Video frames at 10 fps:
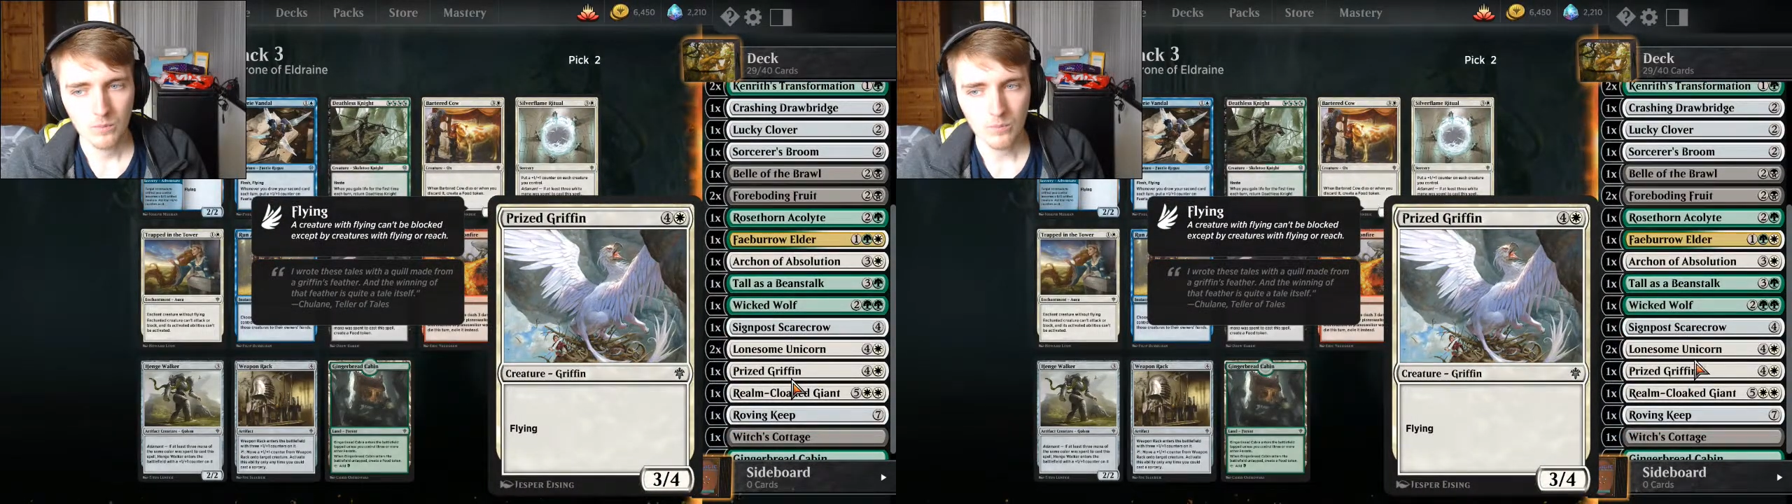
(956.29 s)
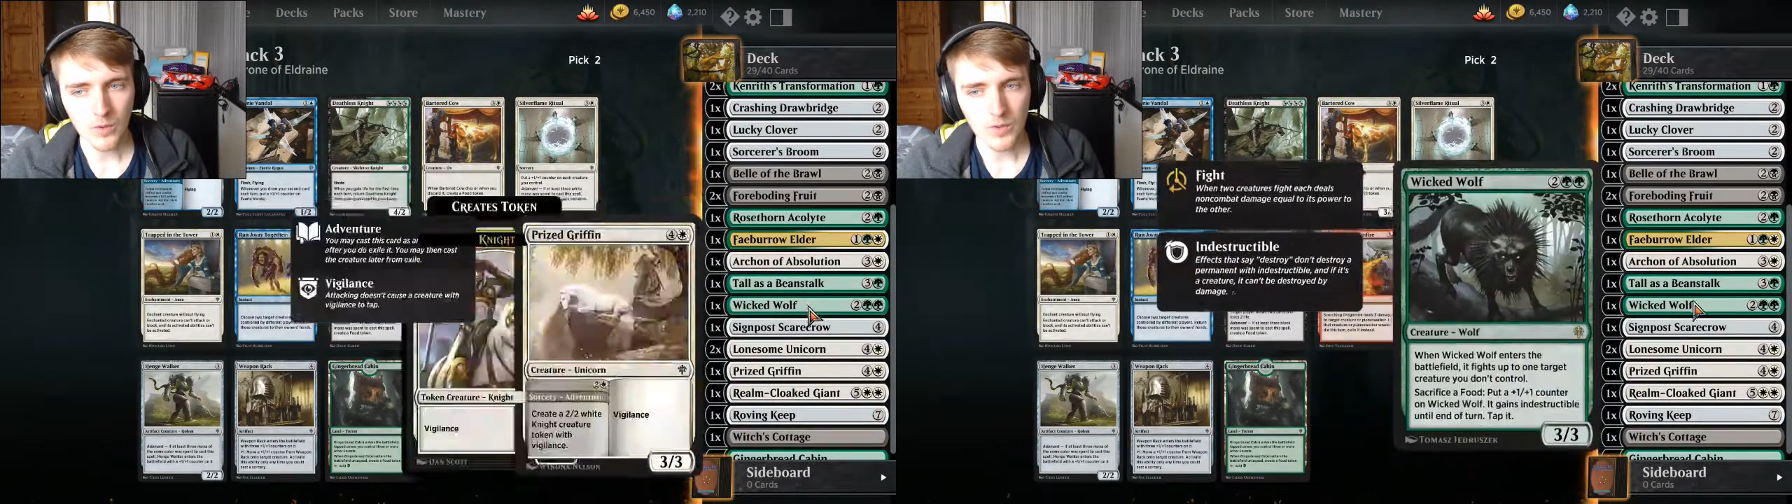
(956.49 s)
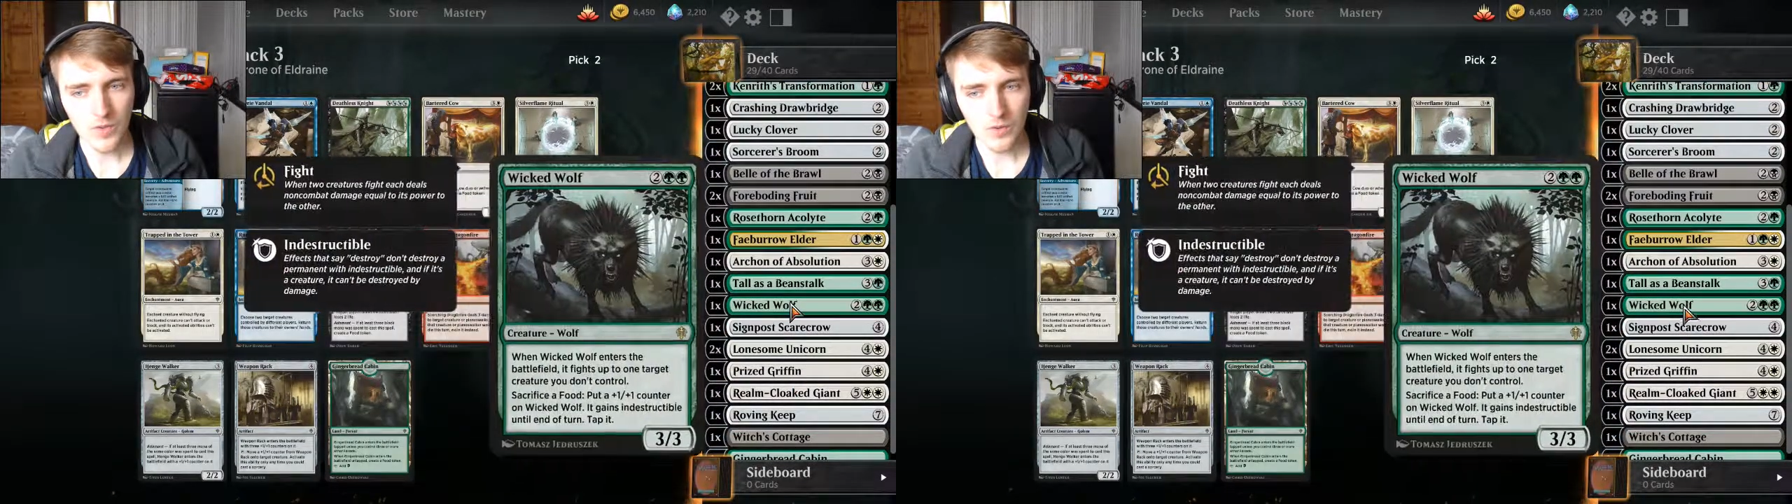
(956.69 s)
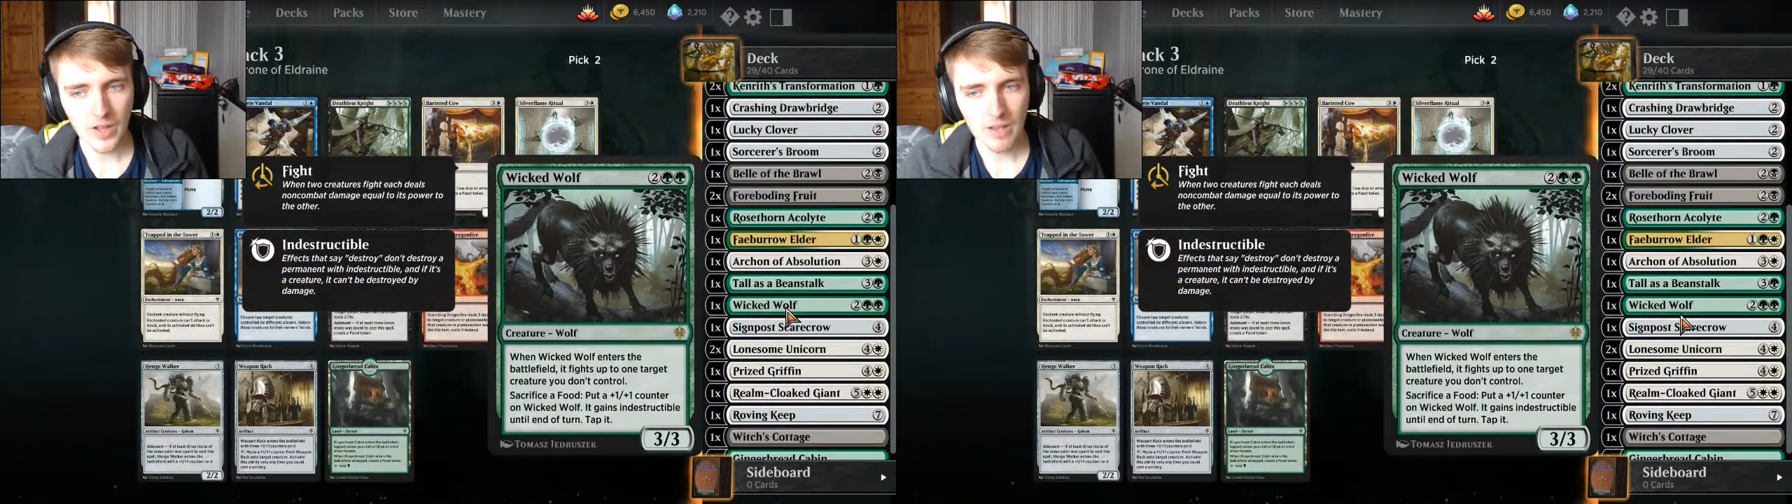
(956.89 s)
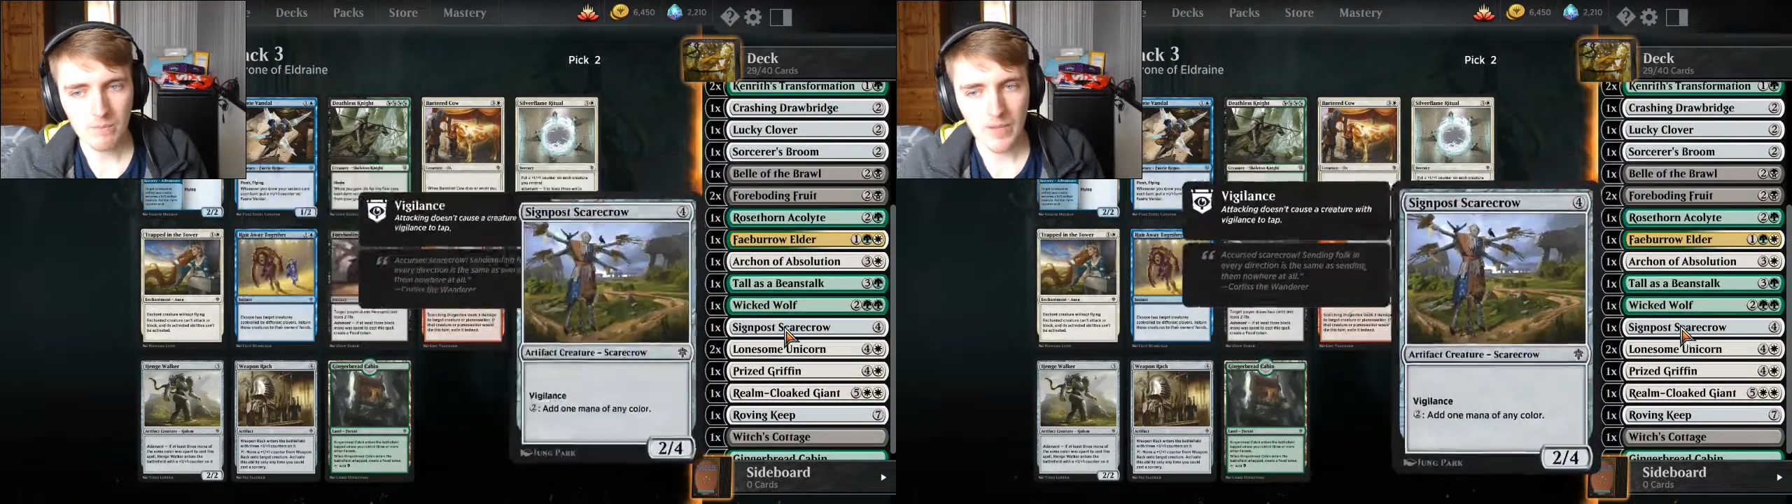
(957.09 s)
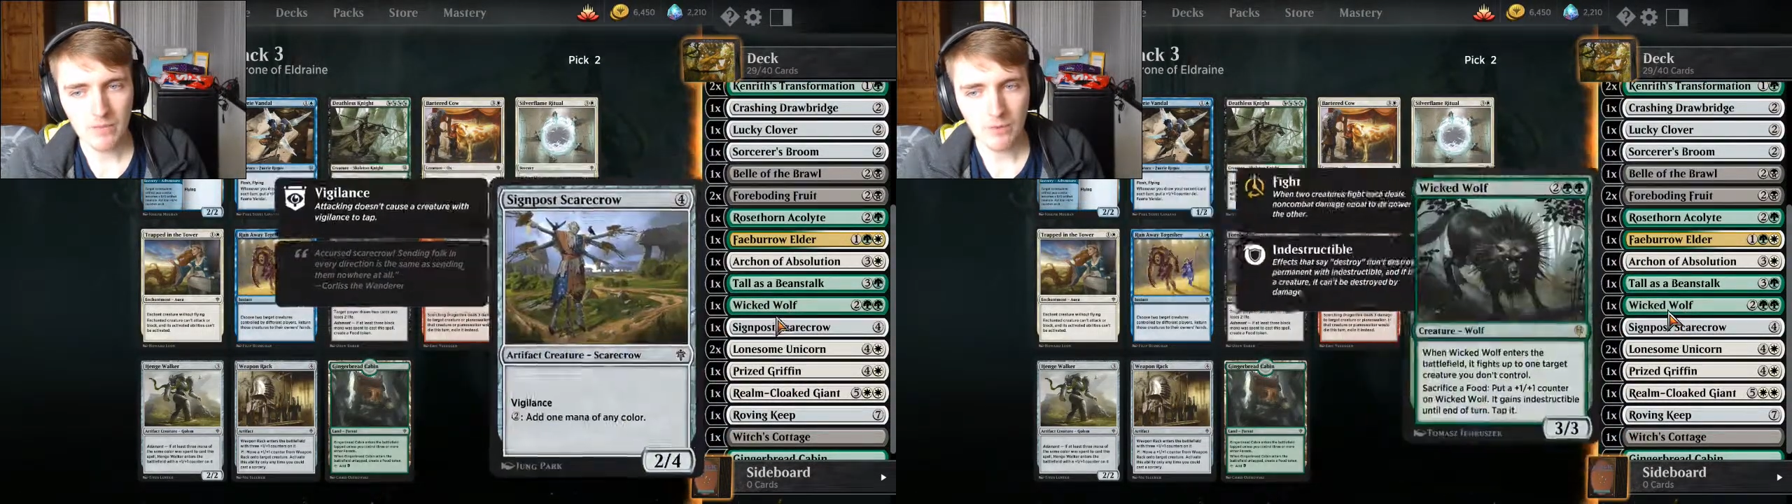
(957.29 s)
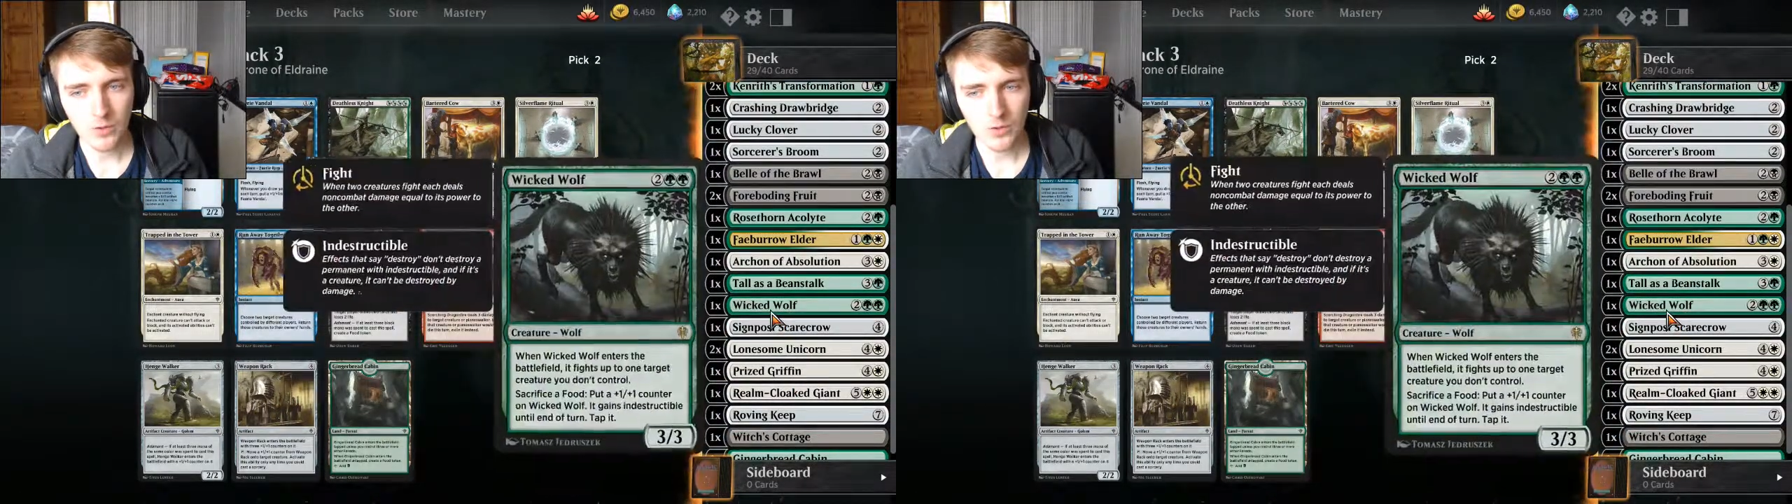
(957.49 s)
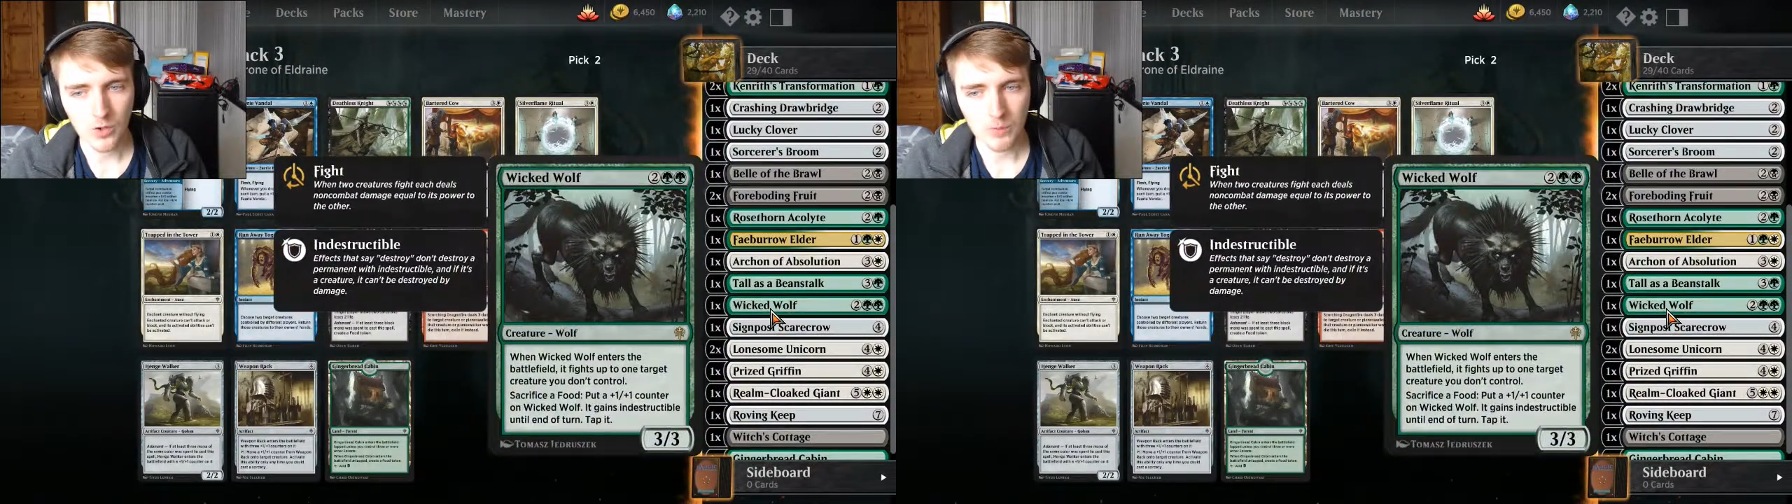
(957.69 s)
We also don't really have many
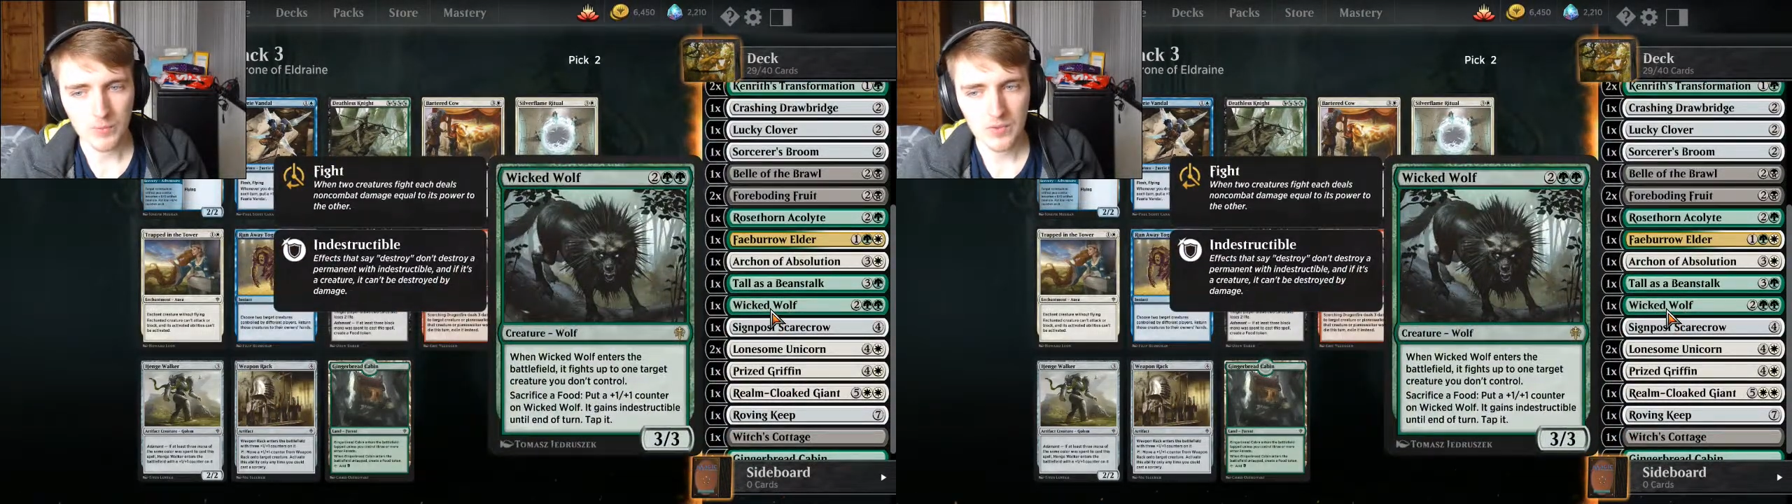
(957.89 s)
4-drops,